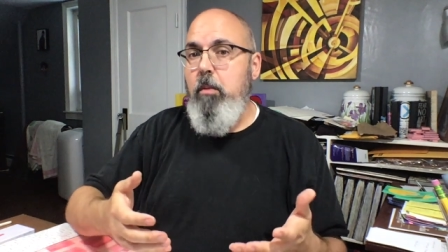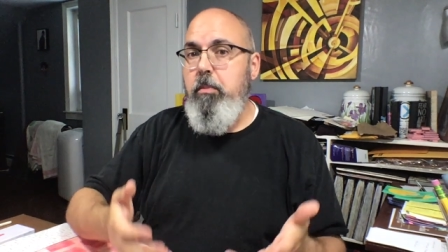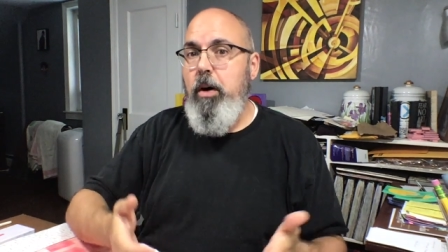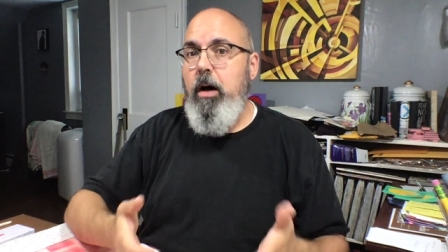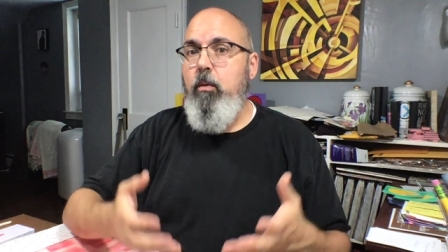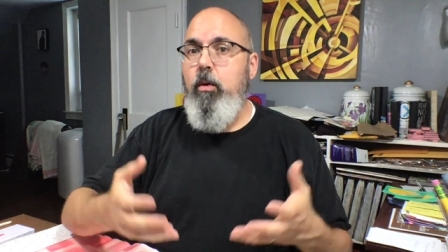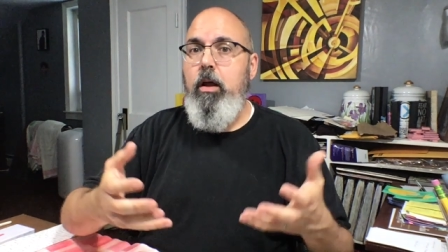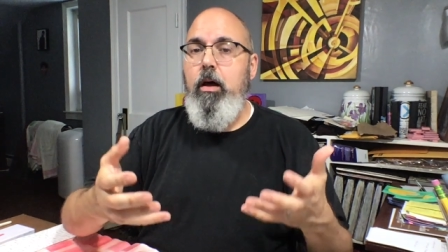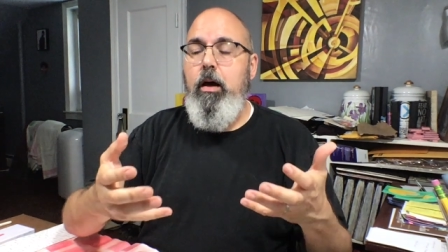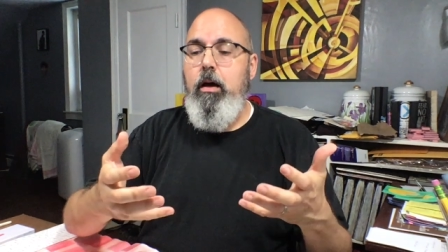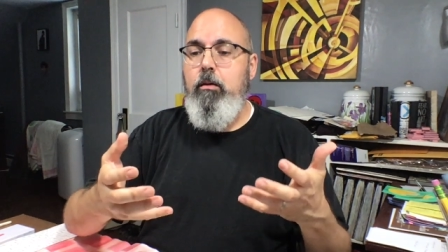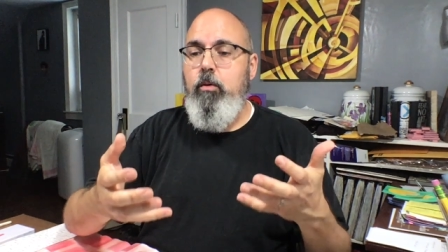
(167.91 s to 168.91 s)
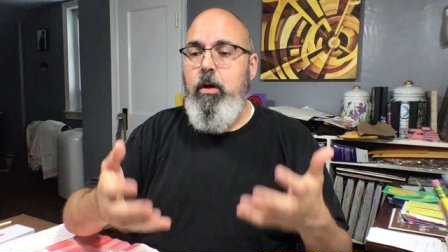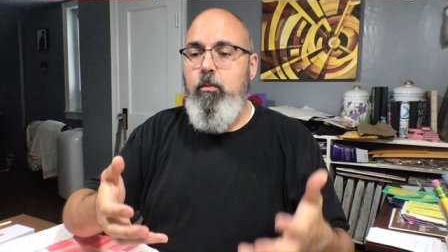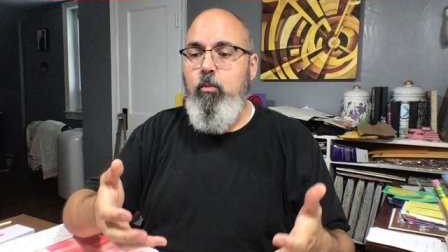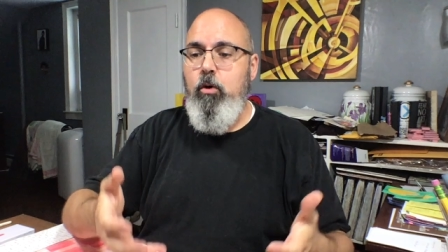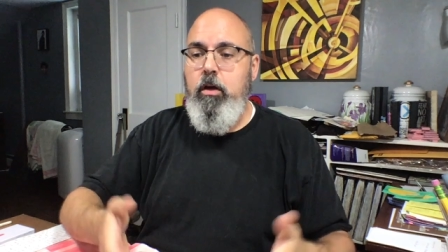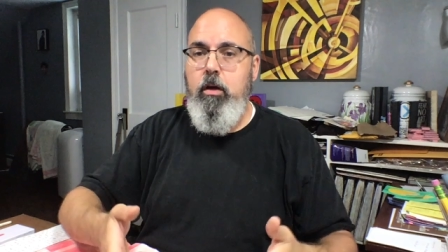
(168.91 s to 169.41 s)
But when I, when I'm
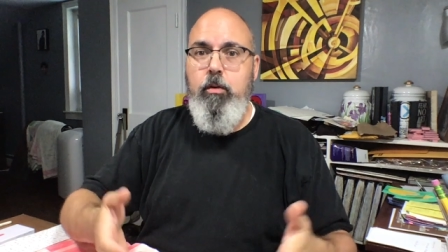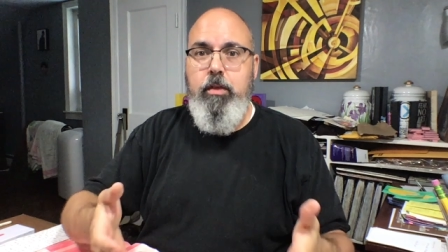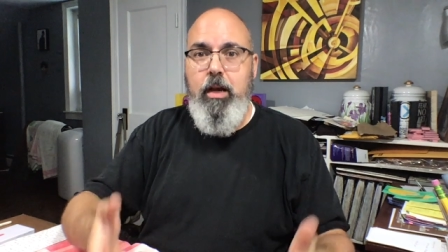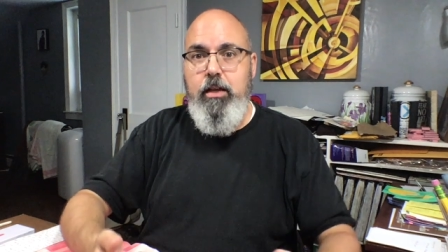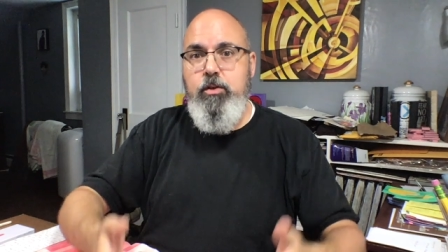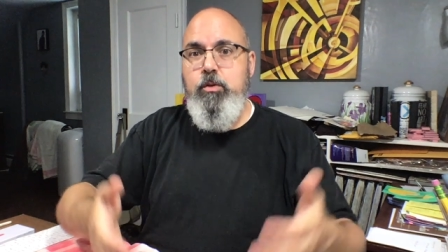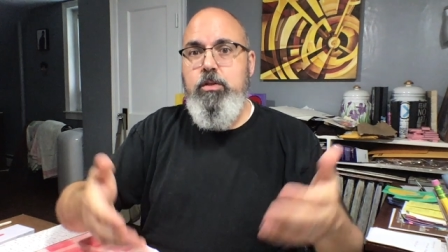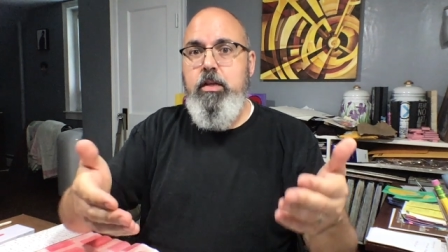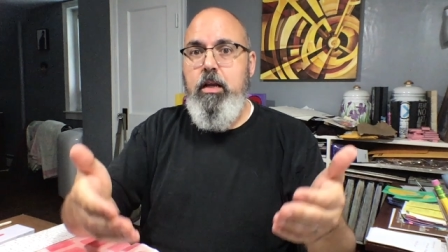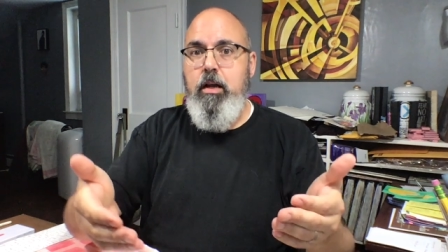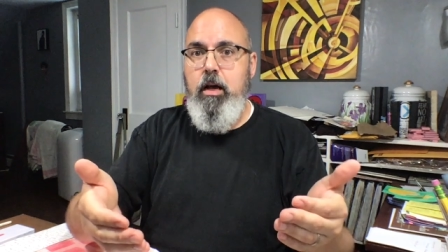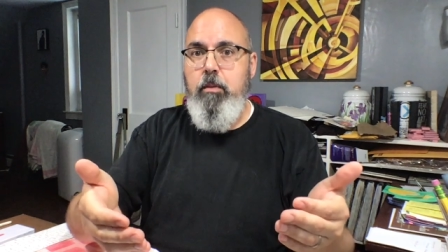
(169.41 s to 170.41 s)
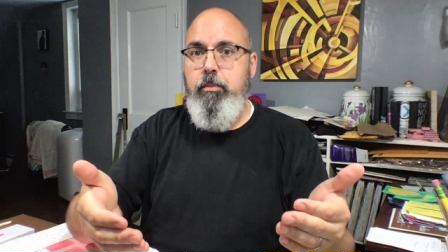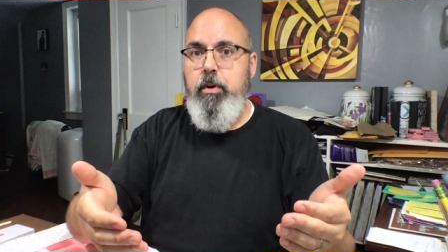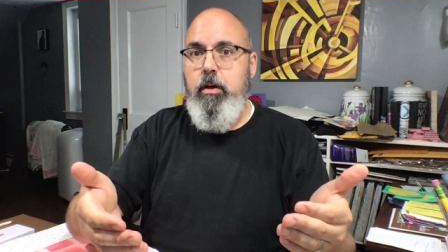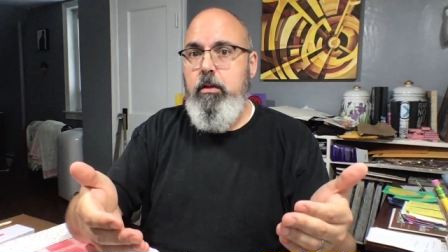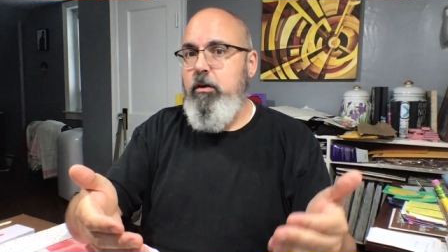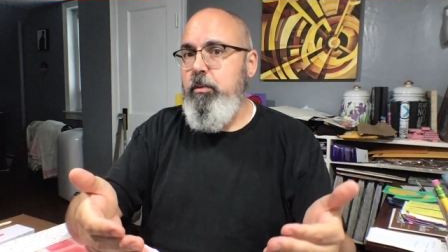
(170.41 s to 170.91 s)
working with it, I do set it up a
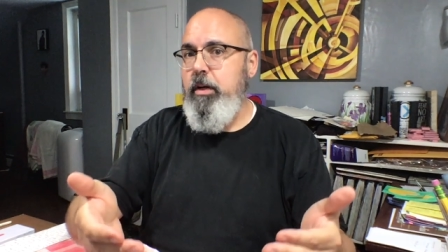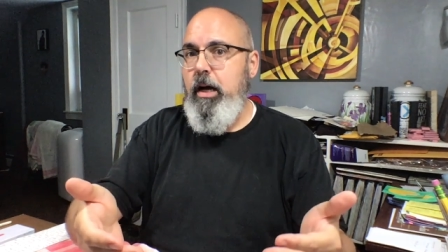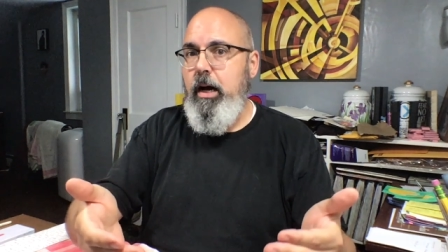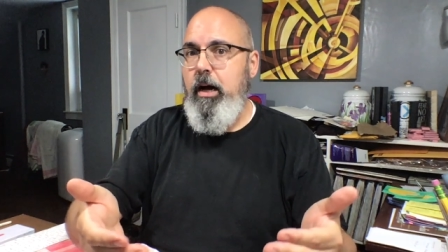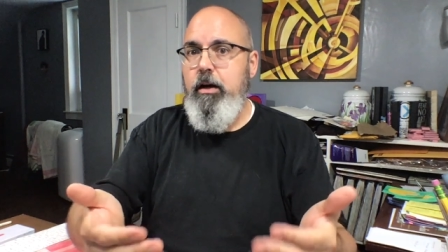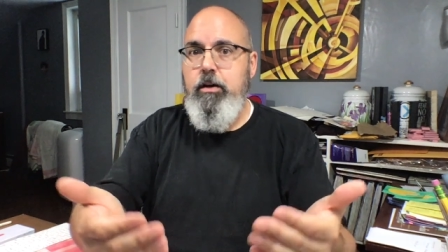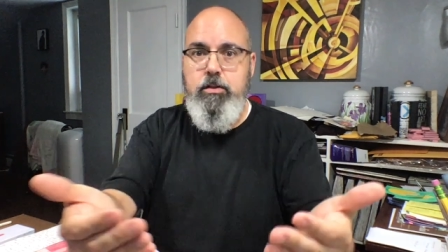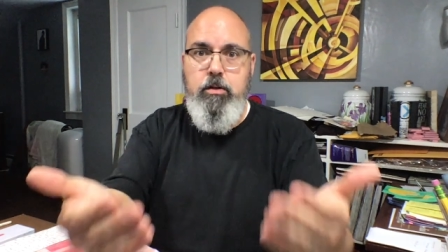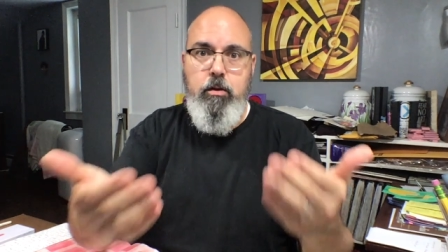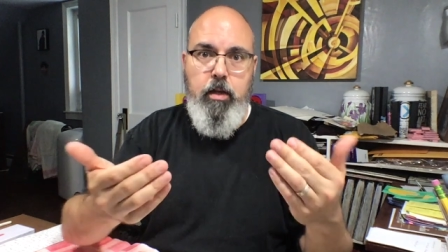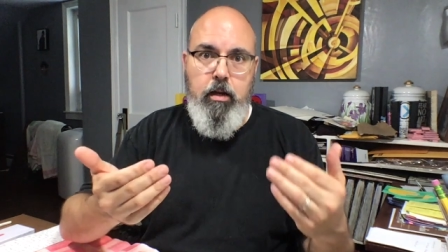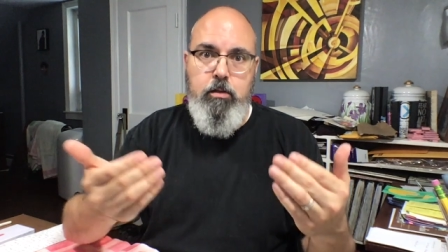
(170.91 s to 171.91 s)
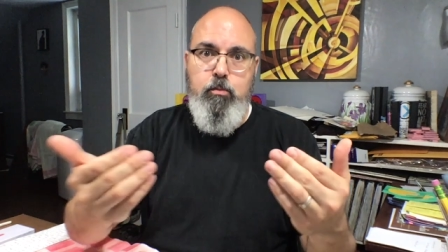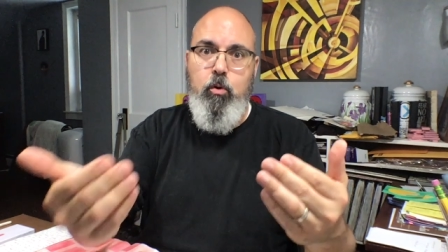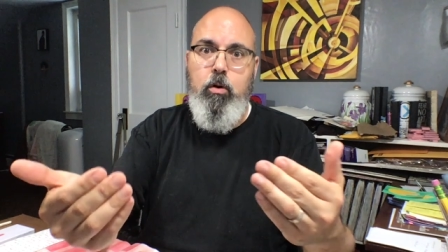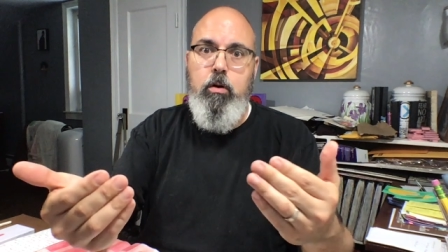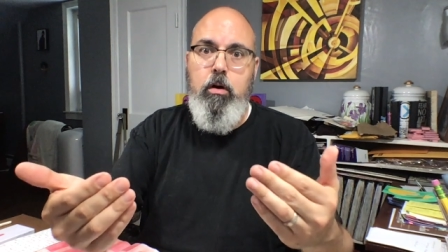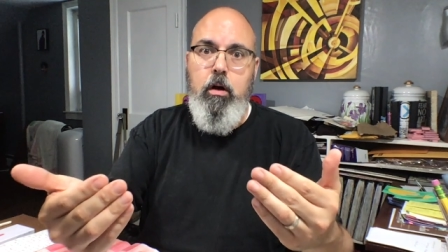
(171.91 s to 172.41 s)
little bit higher so that it's
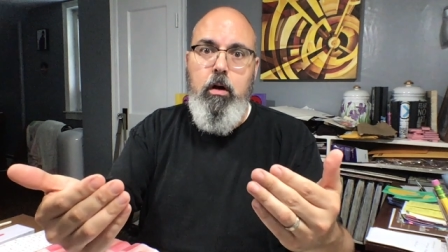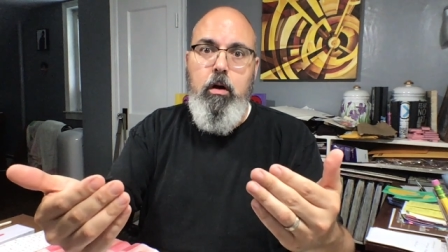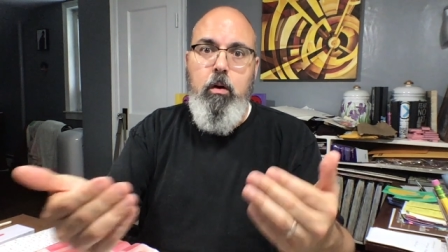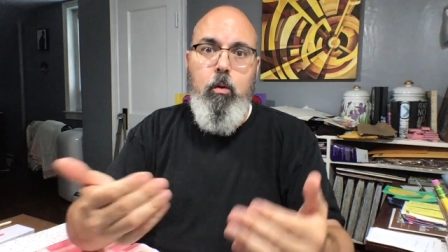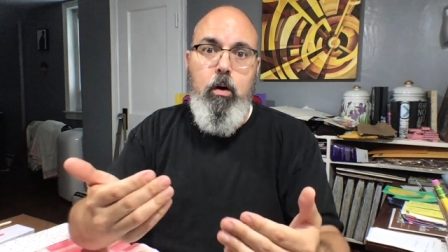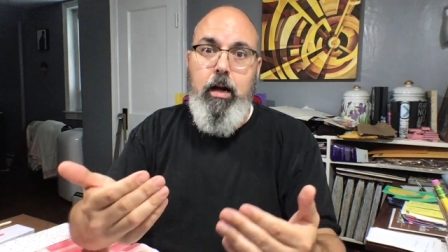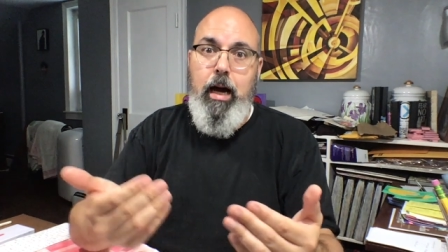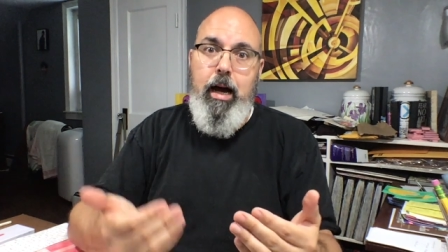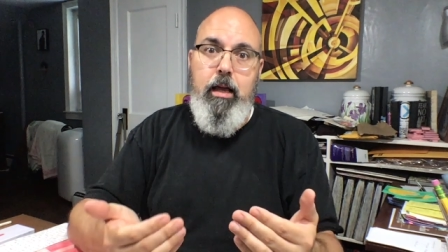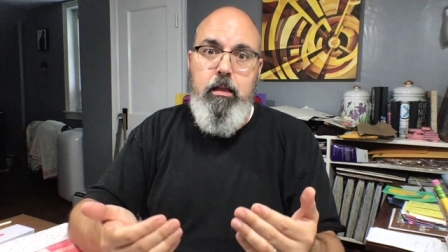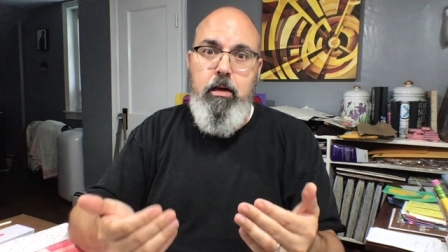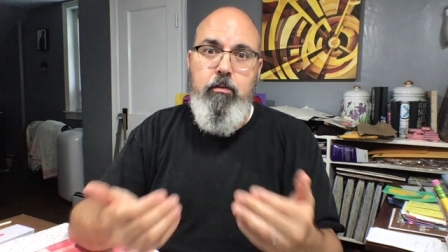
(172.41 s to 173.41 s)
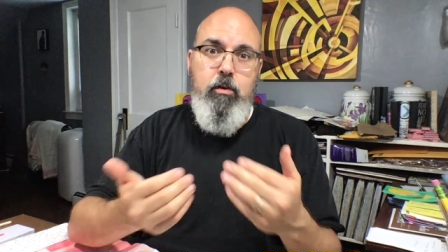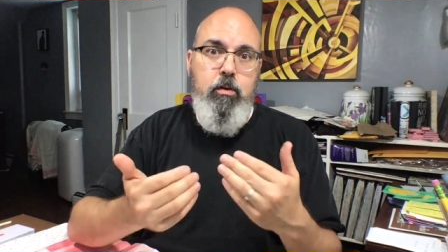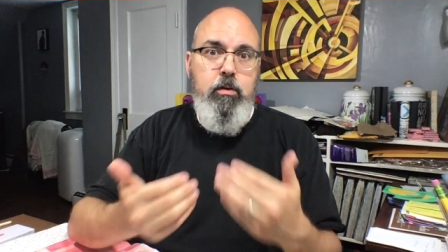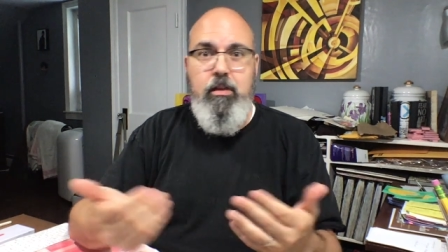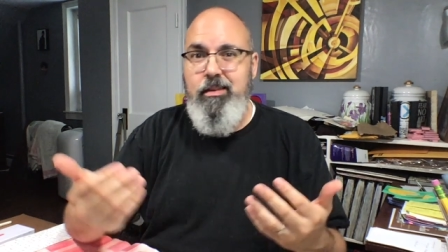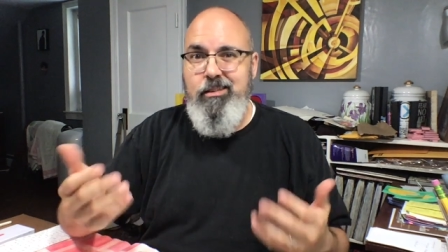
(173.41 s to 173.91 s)
more on eye level
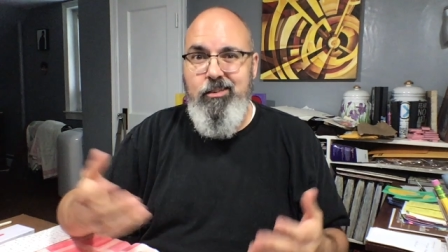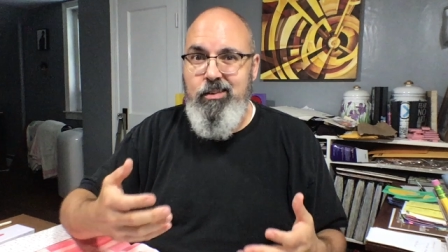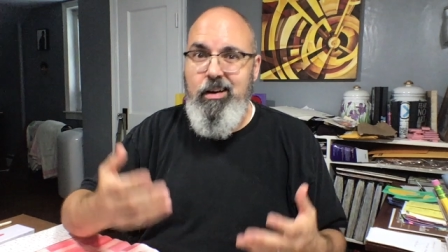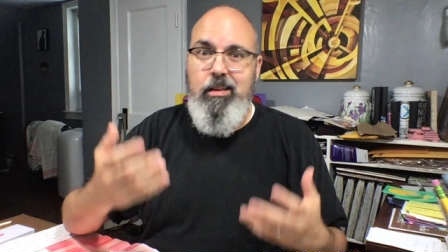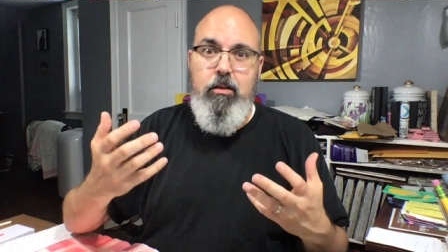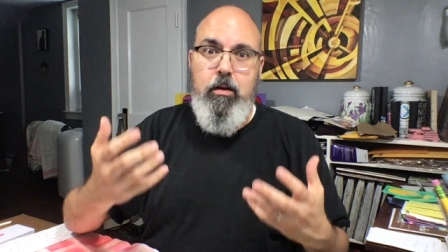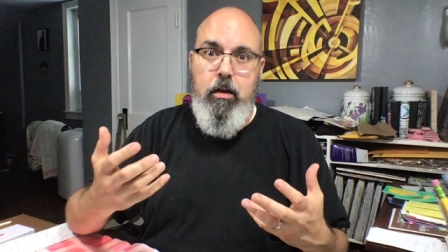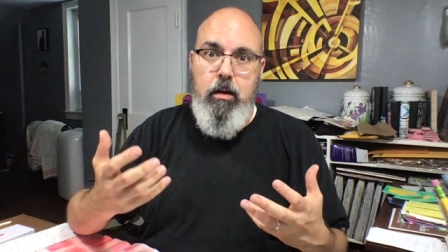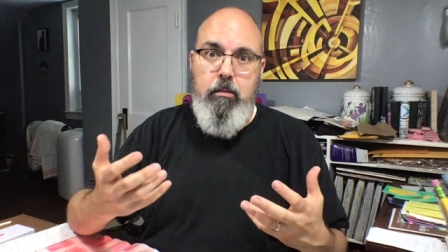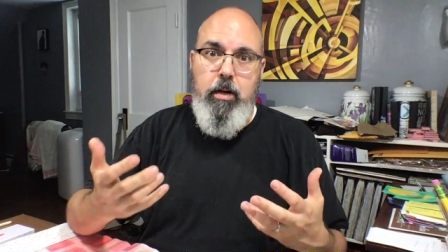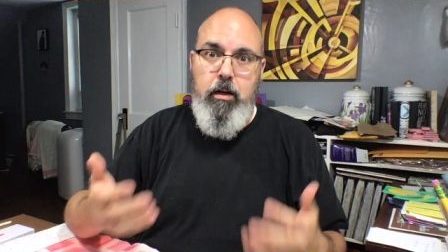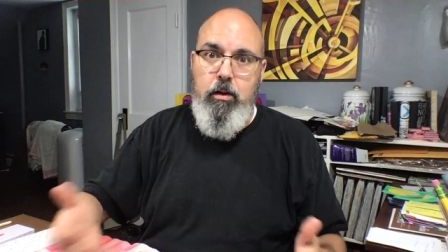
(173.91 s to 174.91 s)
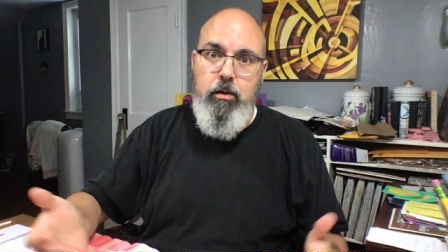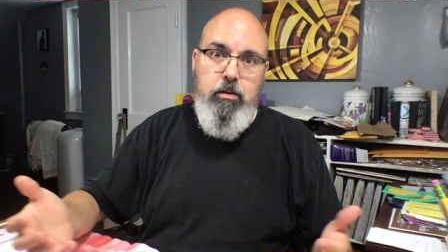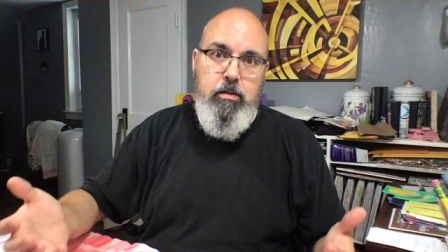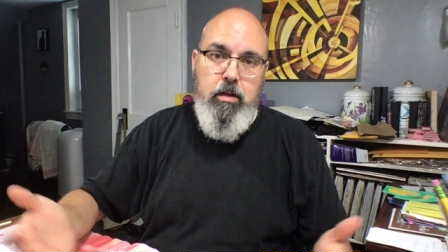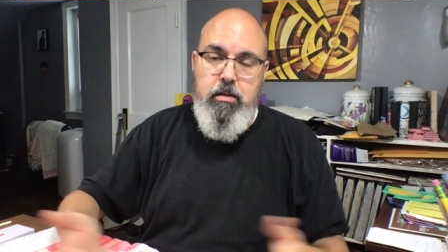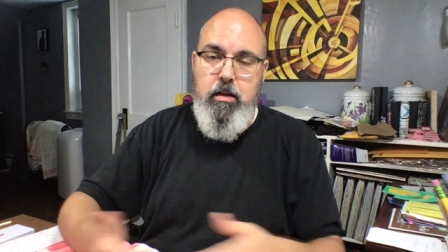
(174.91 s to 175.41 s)
and you're not looking up my nose
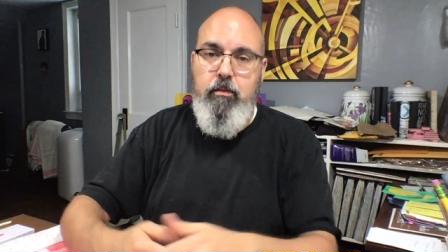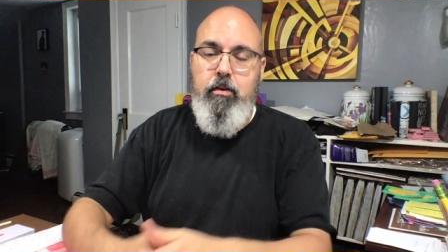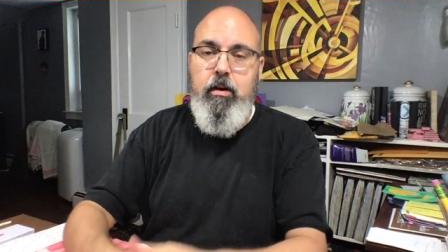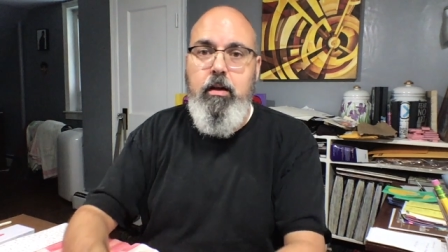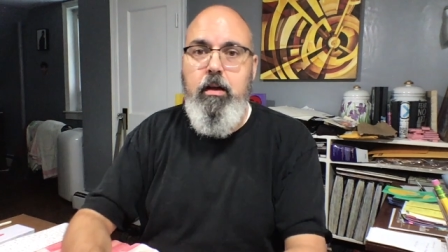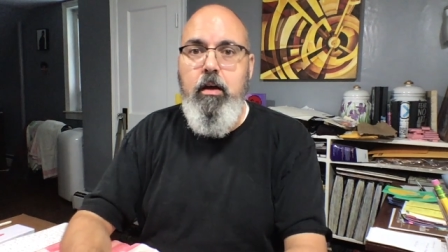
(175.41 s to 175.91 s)
that's not very